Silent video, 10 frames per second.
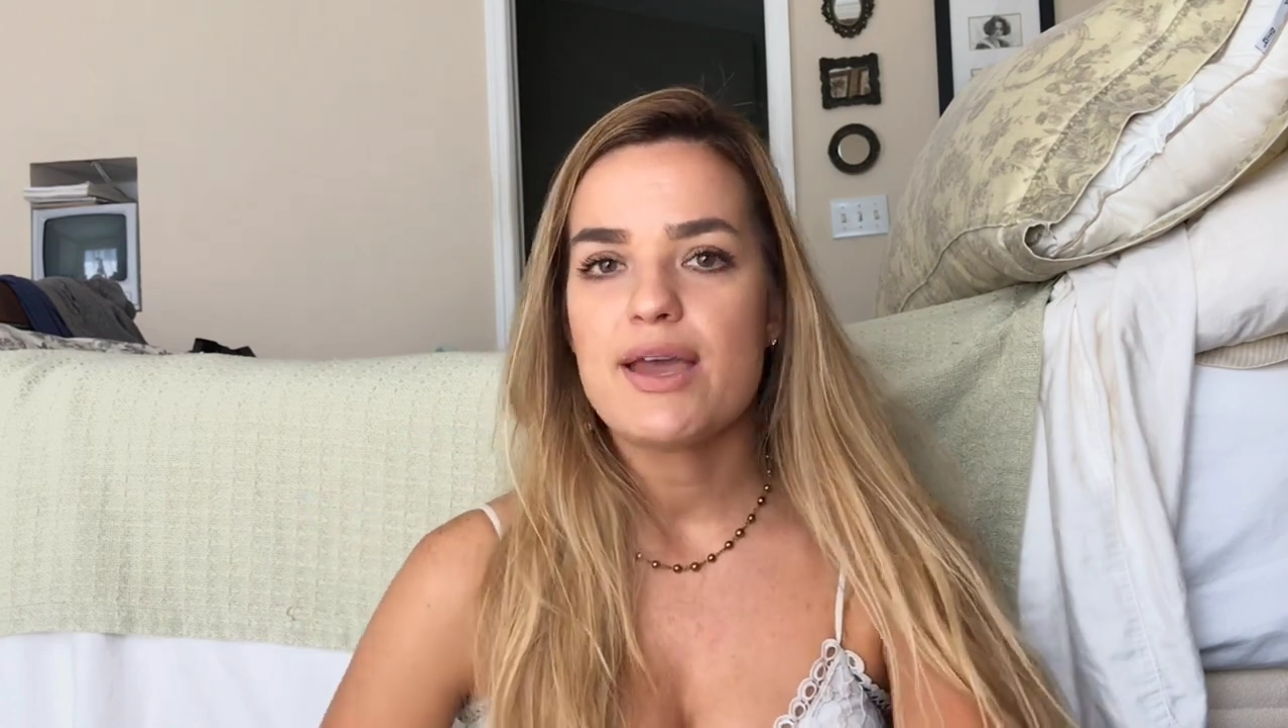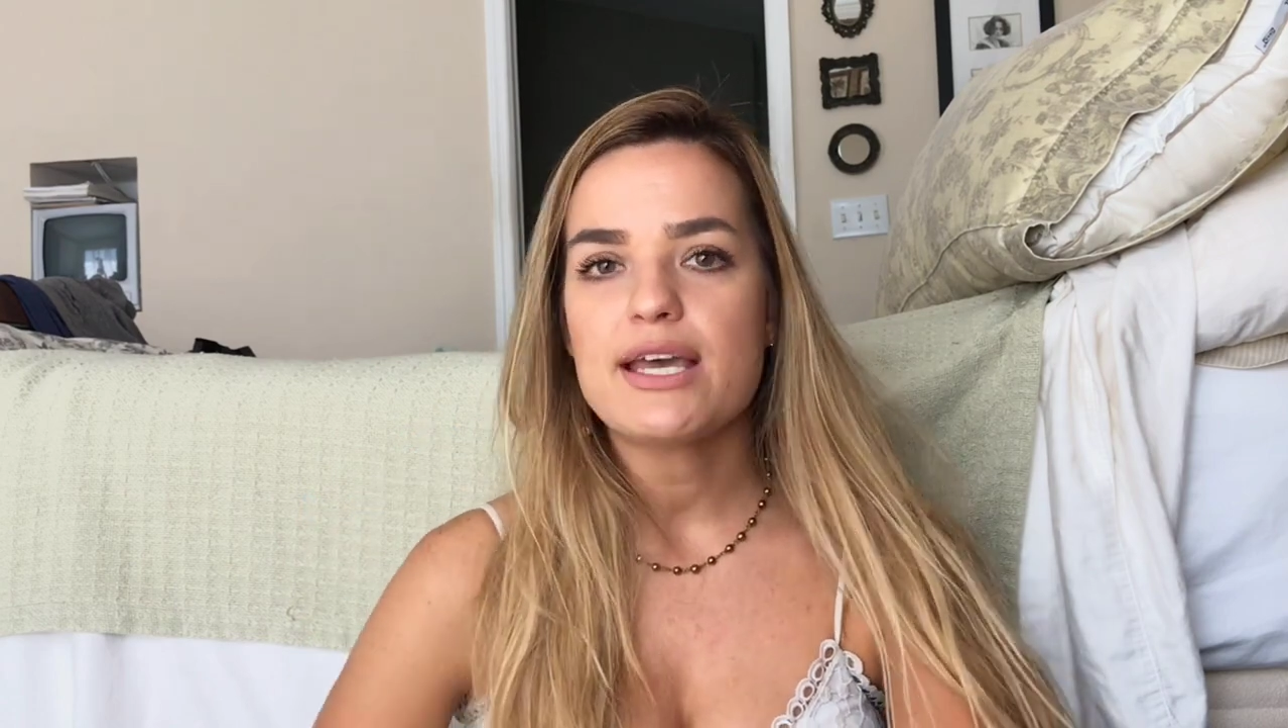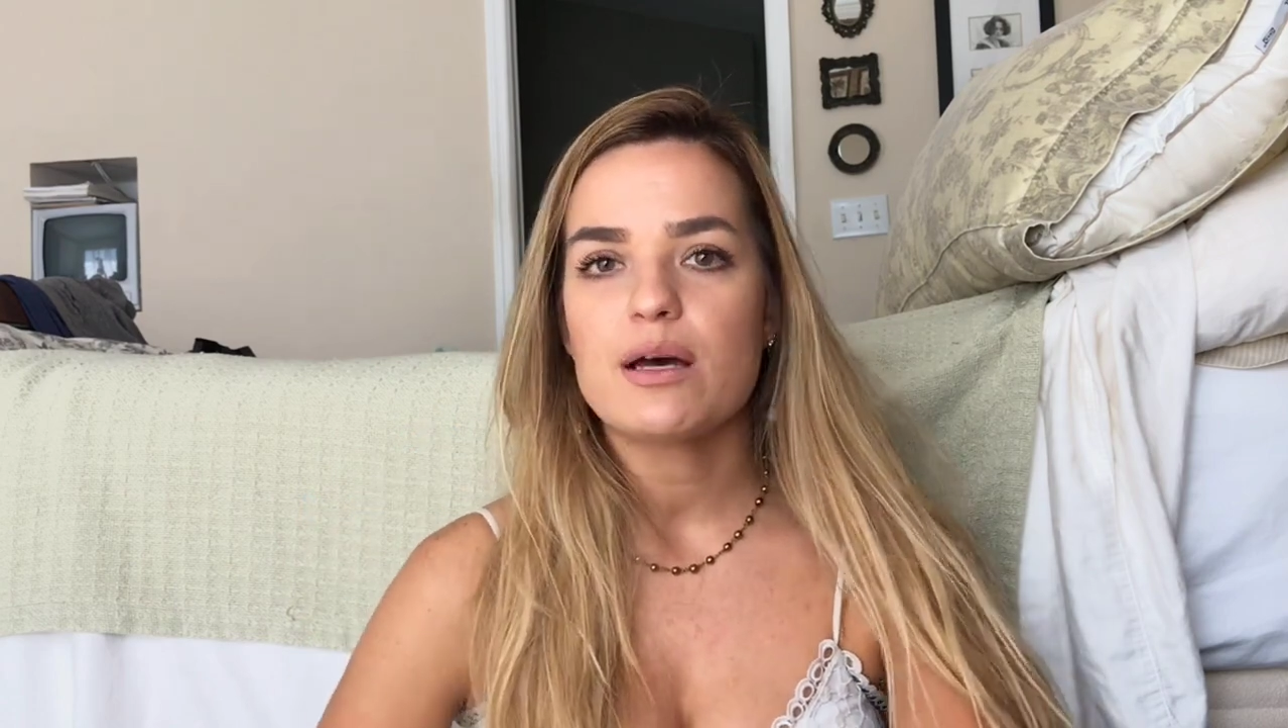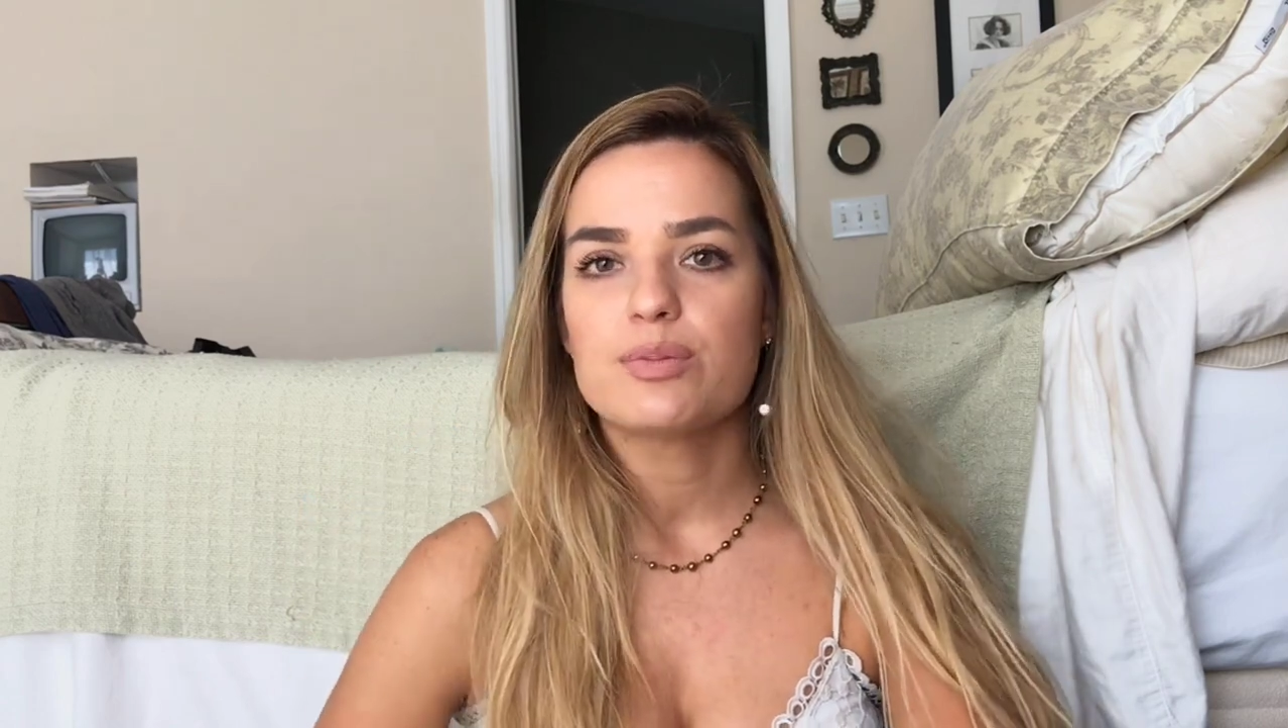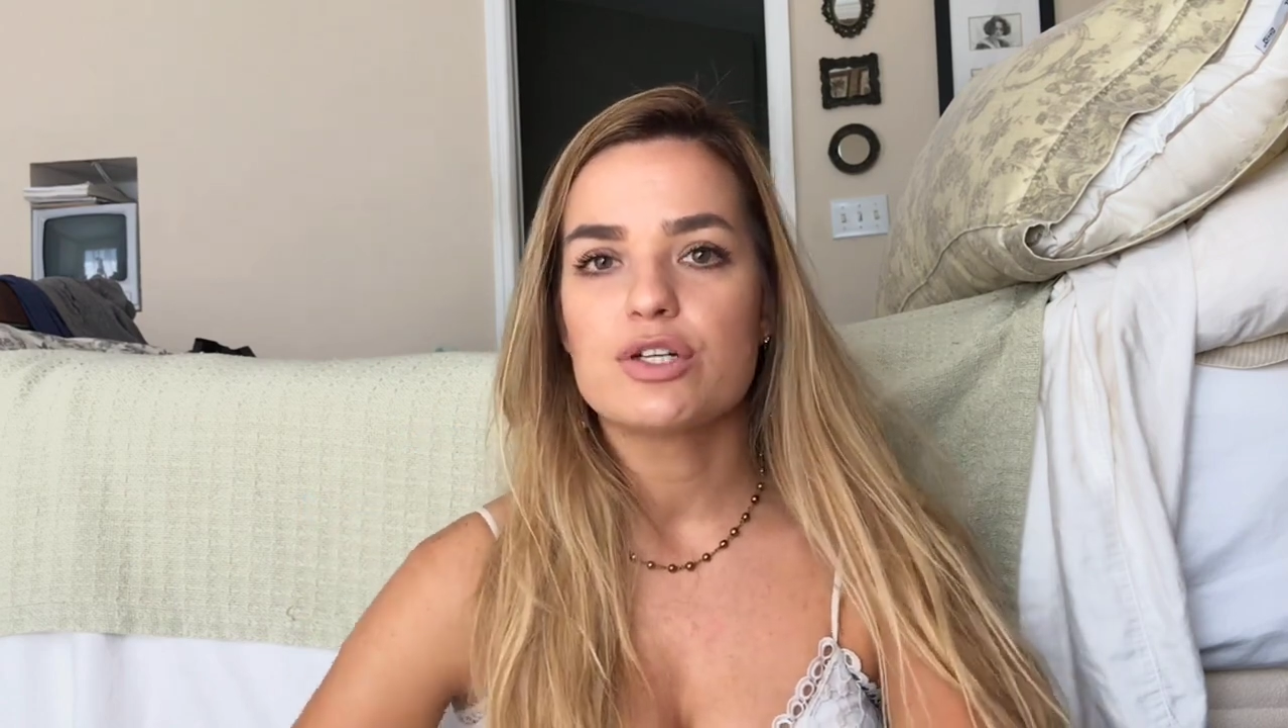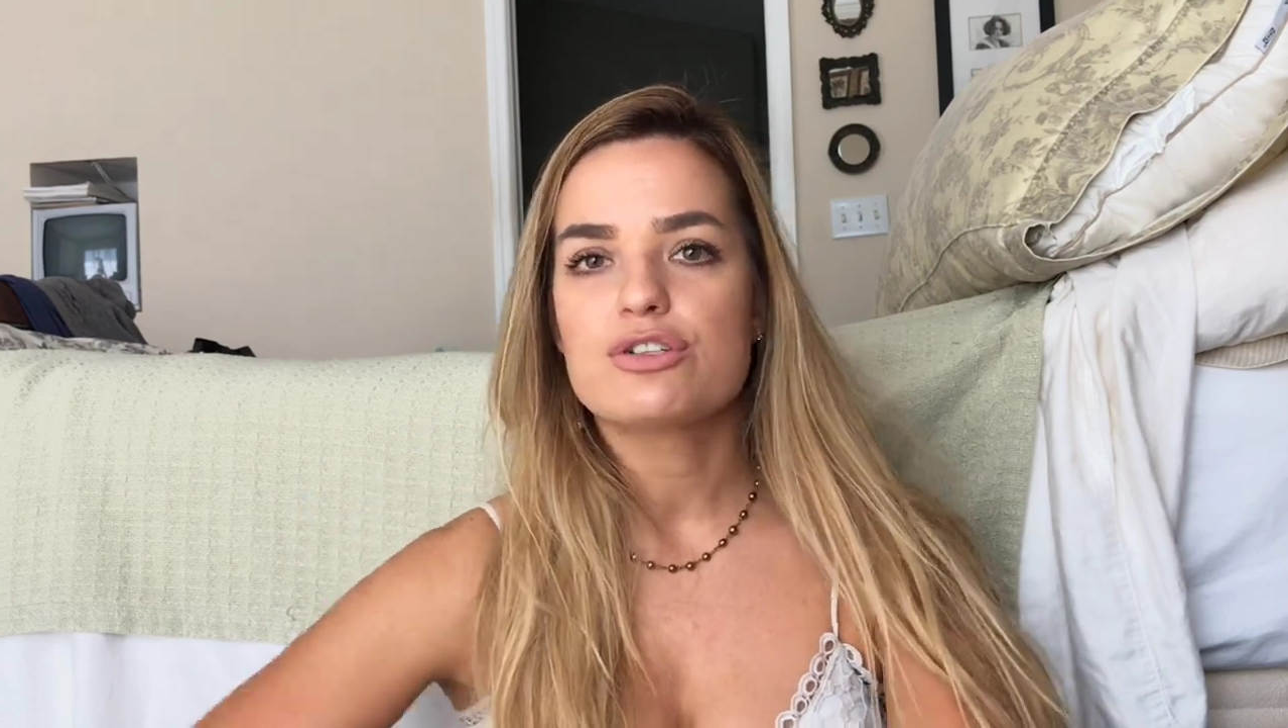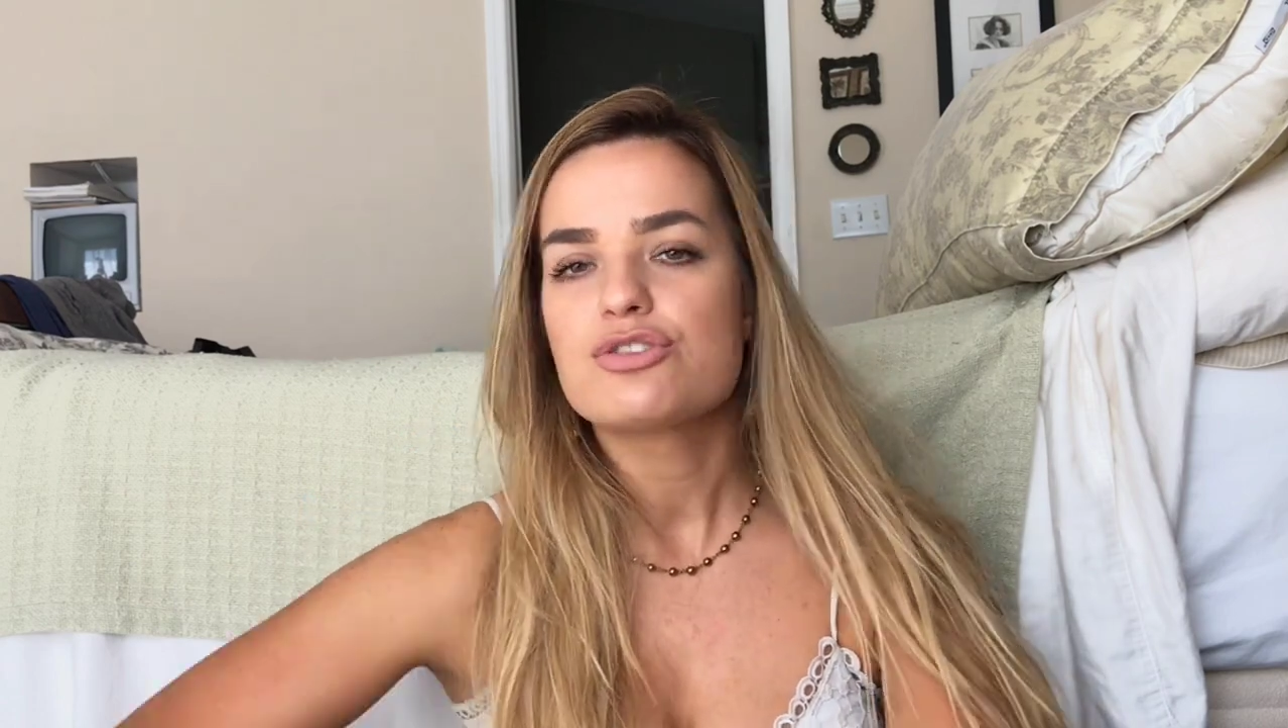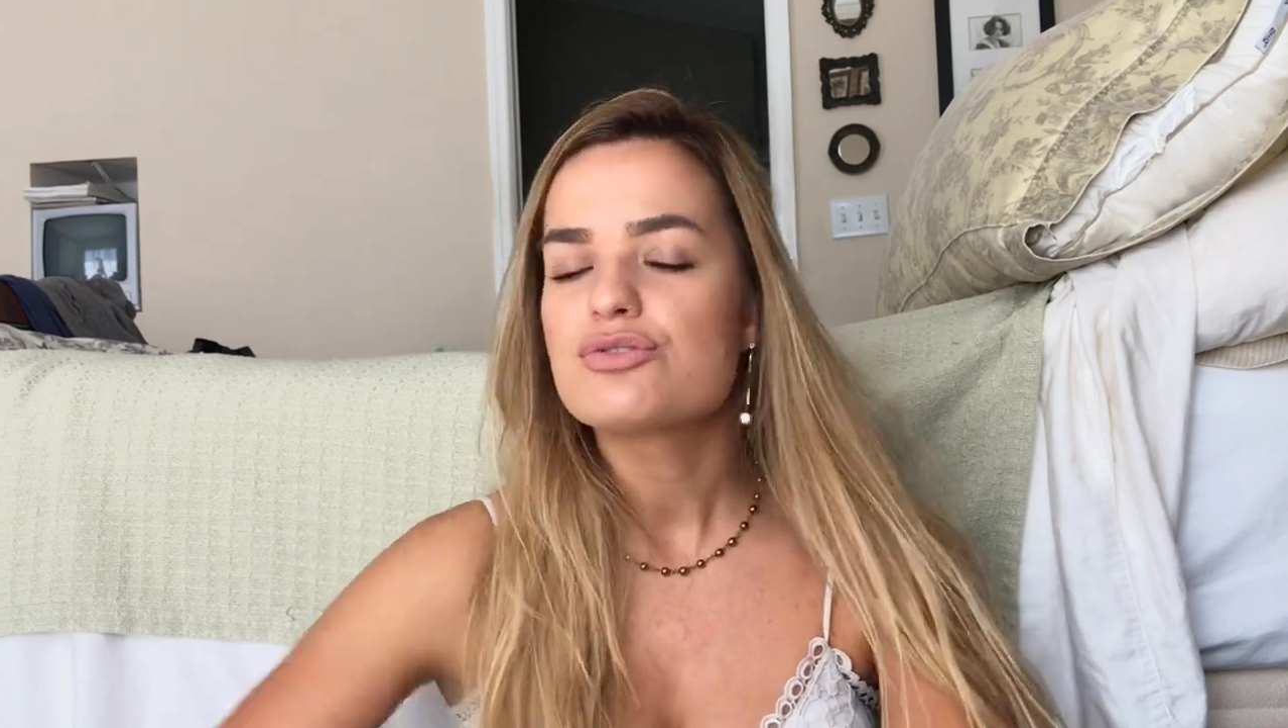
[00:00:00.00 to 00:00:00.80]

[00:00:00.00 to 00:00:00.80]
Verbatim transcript: makeup looks